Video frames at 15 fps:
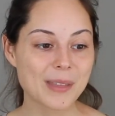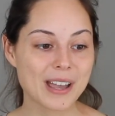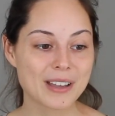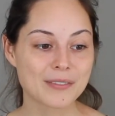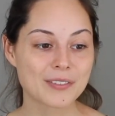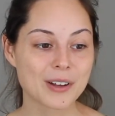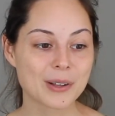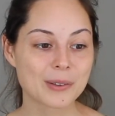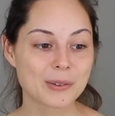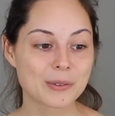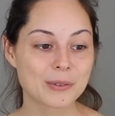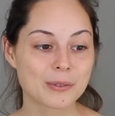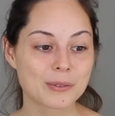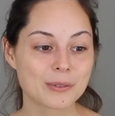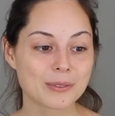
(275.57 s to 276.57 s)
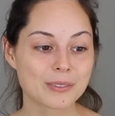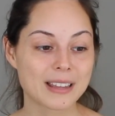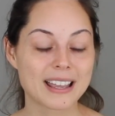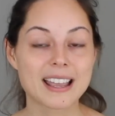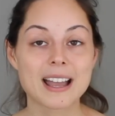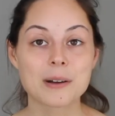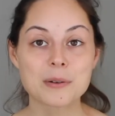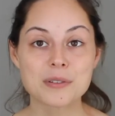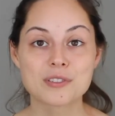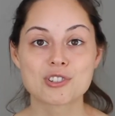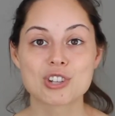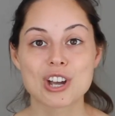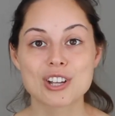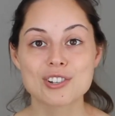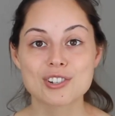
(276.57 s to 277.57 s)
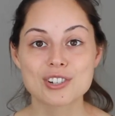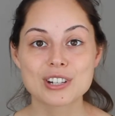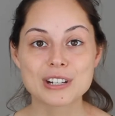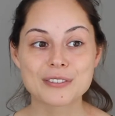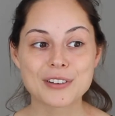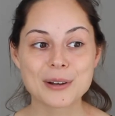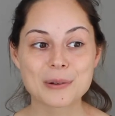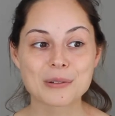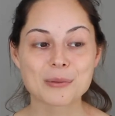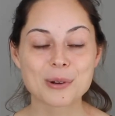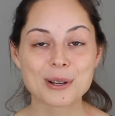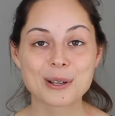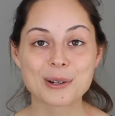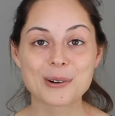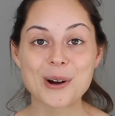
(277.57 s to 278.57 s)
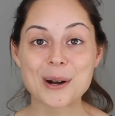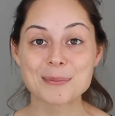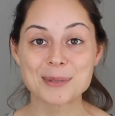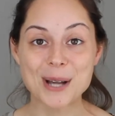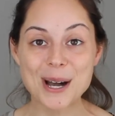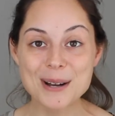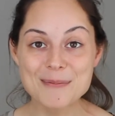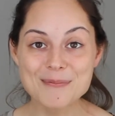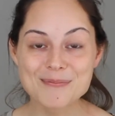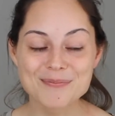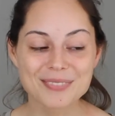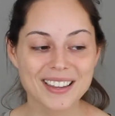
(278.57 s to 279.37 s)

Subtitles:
I felt like I was judged if I was wearing a crop top.